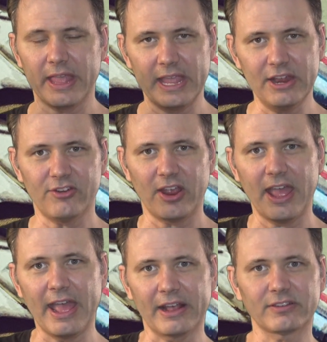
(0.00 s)
each
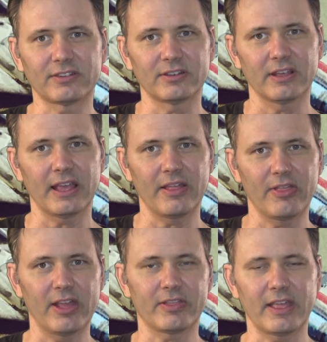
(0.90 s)
hex
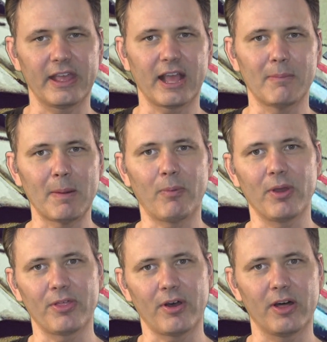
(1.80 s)
that they come up
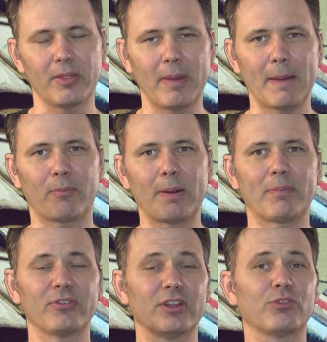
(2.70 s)
with on the map
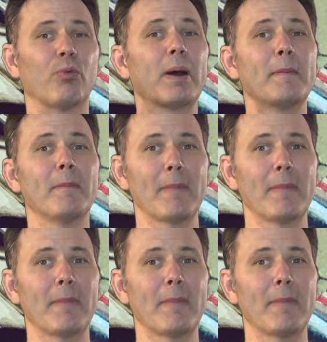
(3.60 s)
represents one